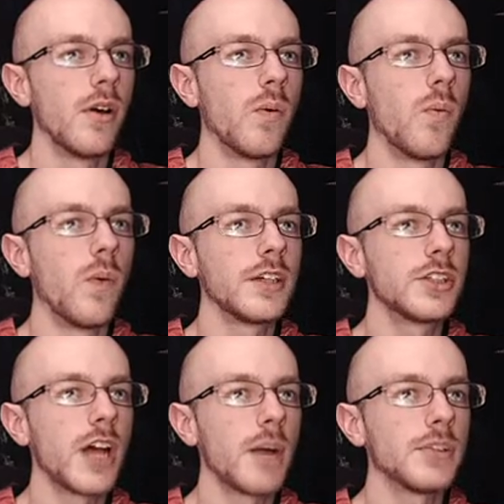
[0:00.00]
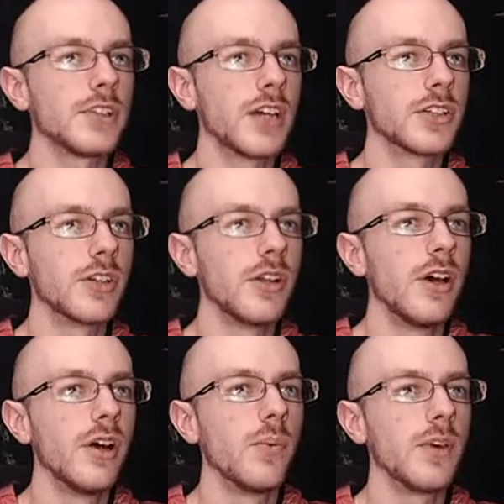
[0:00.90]
One shot potential
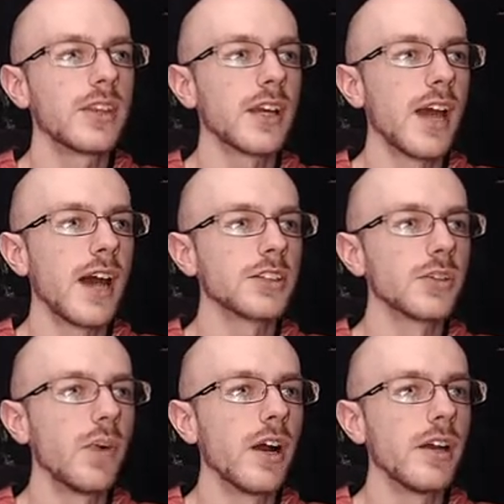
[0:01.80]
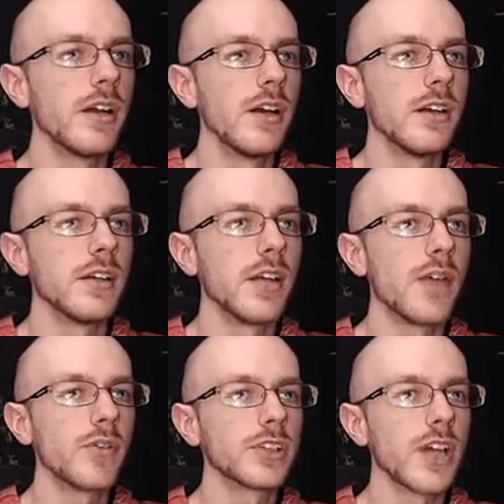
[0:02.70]
with the cassowary. You
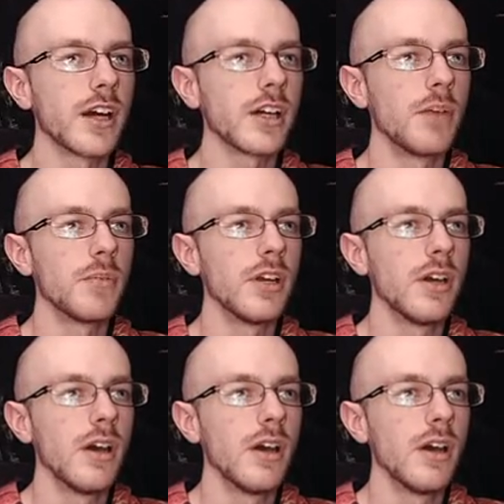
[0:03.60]
never saw it coming.